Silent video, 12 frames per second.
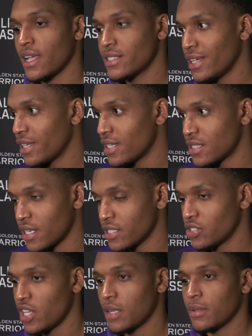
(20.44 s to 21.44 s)
Like I said yesterday,
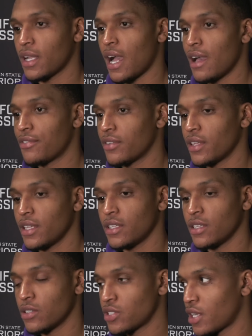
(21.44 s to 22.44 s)
just trying to be confident,
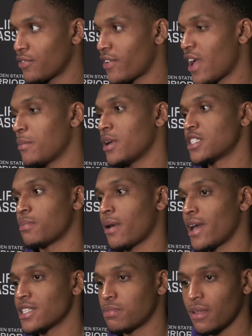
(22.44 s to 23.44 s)
you know, trying to find my
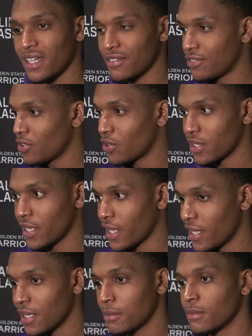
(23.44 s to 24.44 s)
spots, playing the floor of the
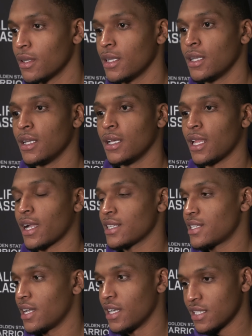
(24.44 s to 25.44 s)
game. Like I
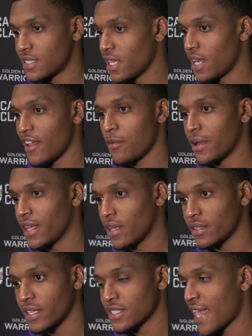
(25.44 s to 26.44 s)
said, understanding everybody
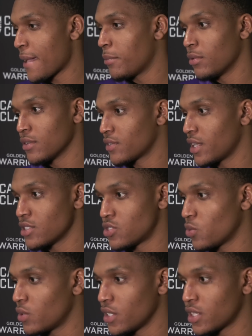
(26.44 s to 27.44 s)
out there is capable of getting
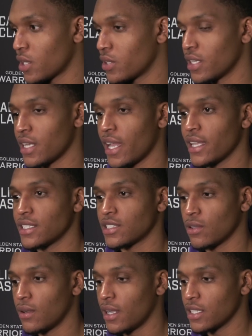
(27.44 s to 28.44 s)
20, 30 a night.
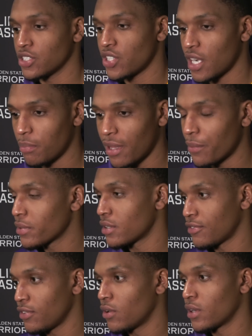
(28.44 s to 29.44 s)
So just trying to play within
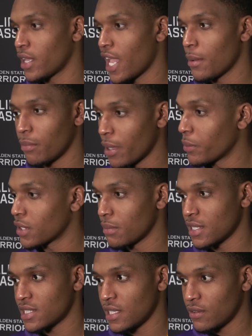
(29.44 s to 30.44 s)
the floor of the game and play within
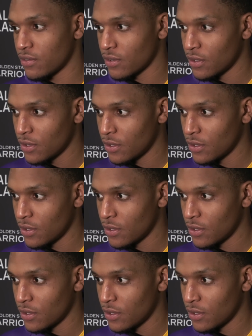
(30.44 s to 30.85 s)
myself.